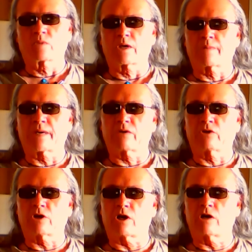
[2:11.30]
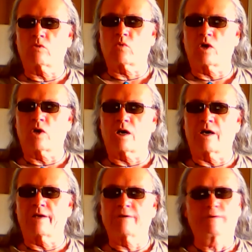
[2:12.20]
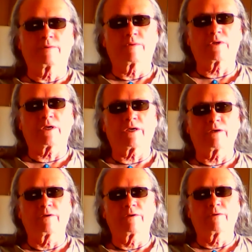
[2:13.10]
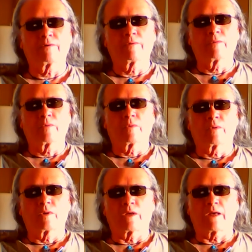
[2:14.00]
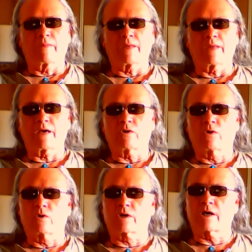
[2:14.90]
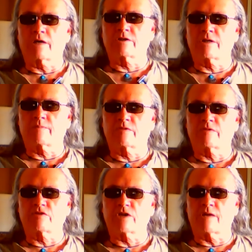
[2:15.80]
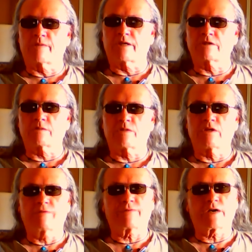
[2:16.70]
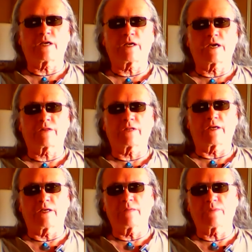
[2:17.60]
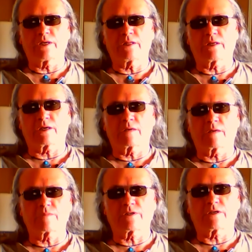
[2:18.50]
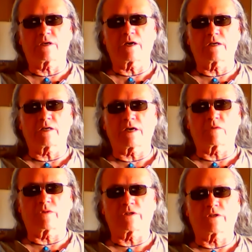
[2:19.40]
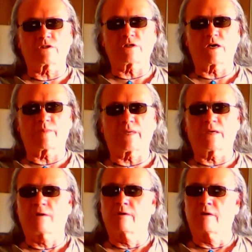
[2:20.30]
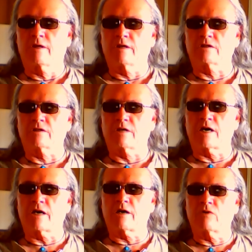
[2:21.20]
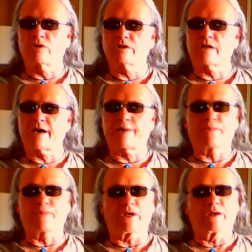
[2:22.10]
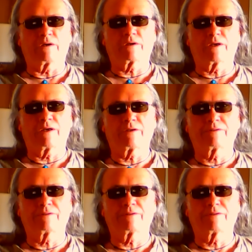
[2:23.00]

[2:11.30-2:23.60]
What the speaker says: about Don Juan, okay, and that whole concept of shamanism, and you find out that anybody that comes in contact with a shaman is not always happy, okay,